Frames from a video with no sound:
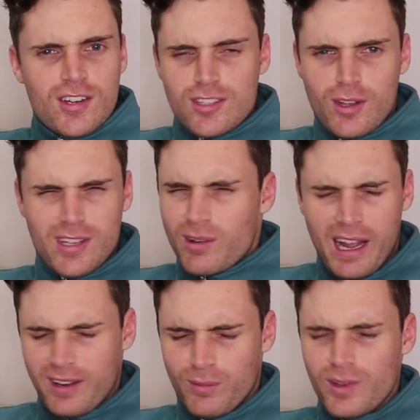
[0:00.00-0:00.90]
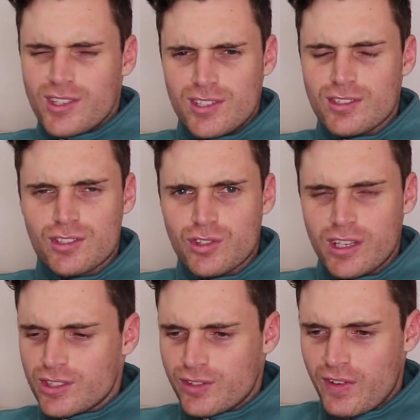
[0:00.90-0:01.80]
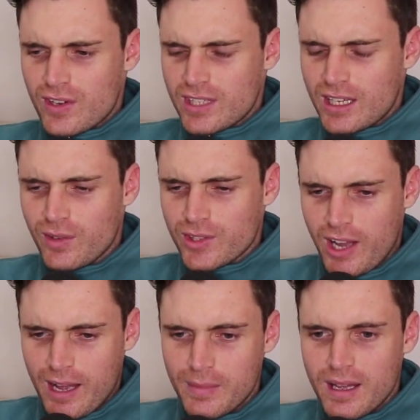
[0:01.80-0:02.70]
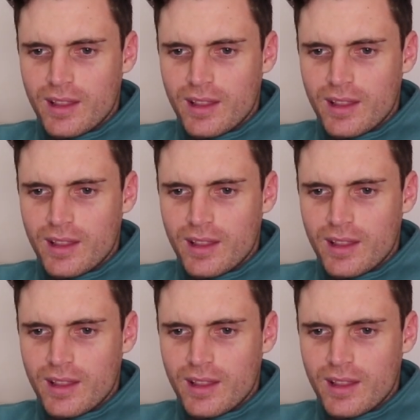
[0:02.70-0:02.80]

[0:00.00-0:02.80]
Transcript: So I was like, hang on, what? This is the strangest first date of all time.